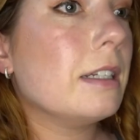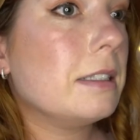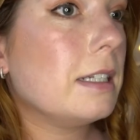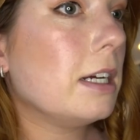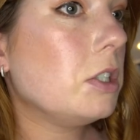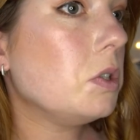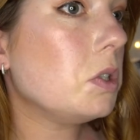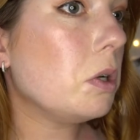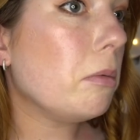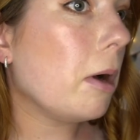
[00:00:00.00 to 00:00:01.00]
Did I do
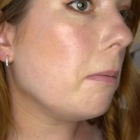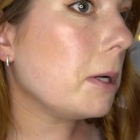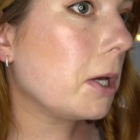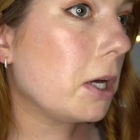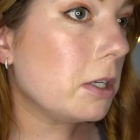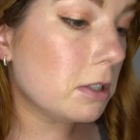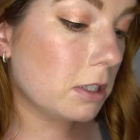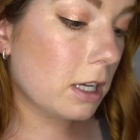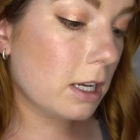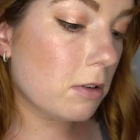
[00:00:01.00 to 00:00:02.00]
2 proper
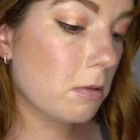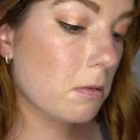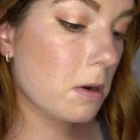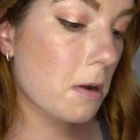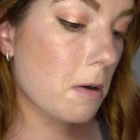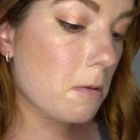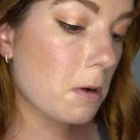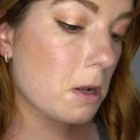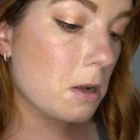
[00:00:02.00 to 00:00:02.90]
coats? I don't know.